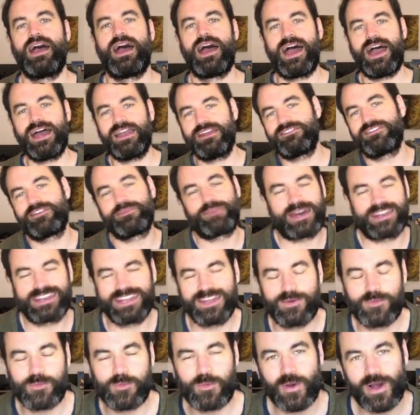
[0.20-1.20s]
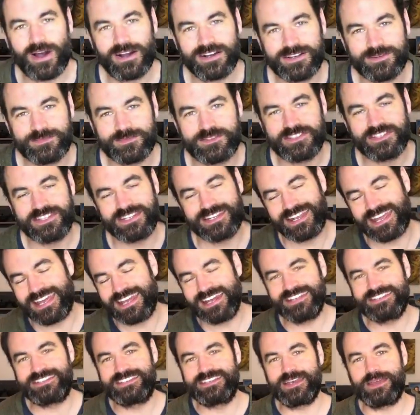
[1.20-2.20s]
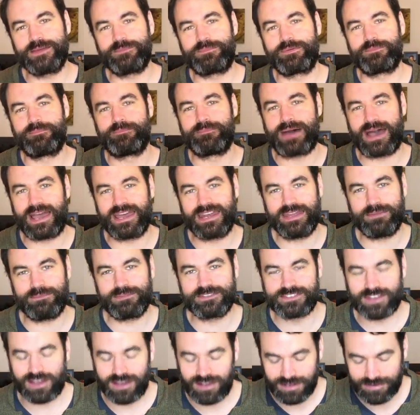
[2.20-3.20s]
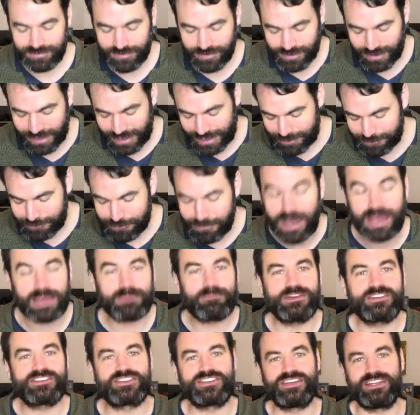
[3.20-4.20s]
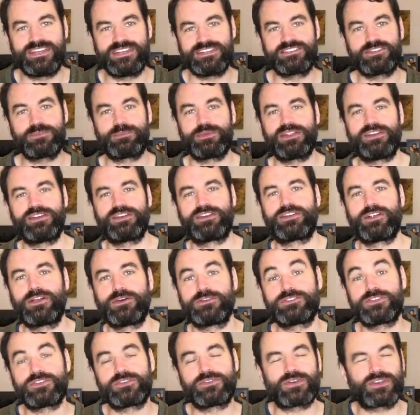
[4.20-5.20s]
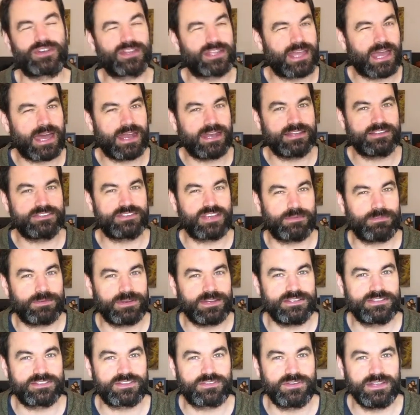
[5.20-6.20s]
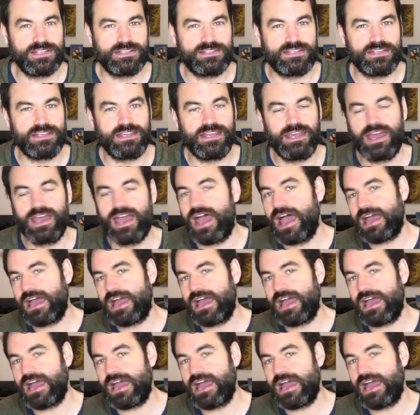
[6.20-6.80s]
Hello everybody, welcome to The Daily Sip. My name is Oliver and my mission is to bring you closer to organic Japanese green tea.